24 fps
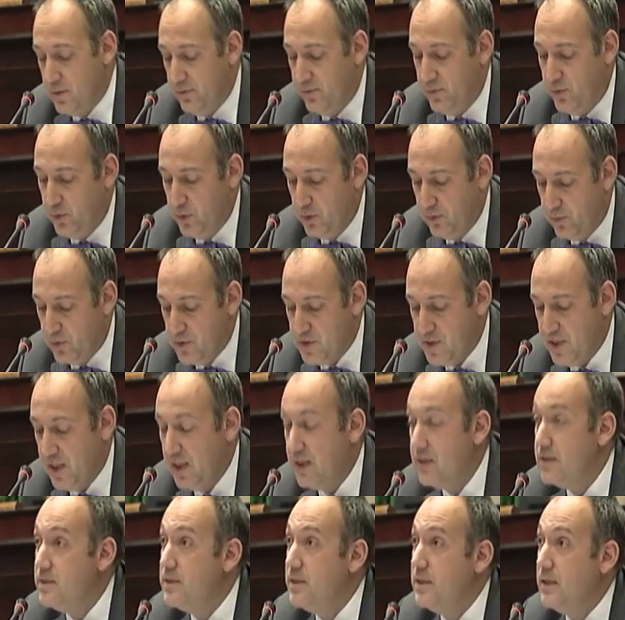of
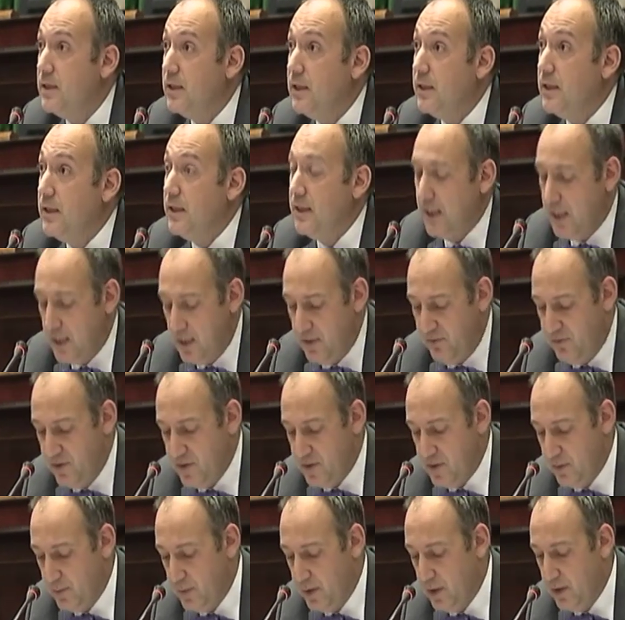universality,
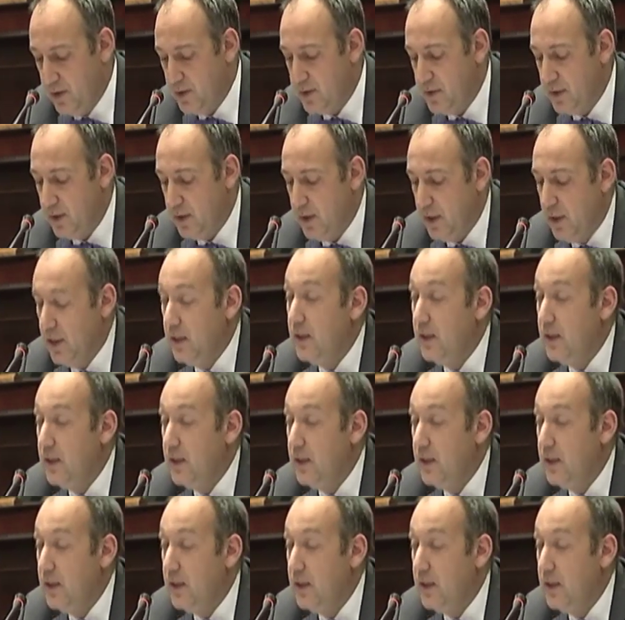indivisibility,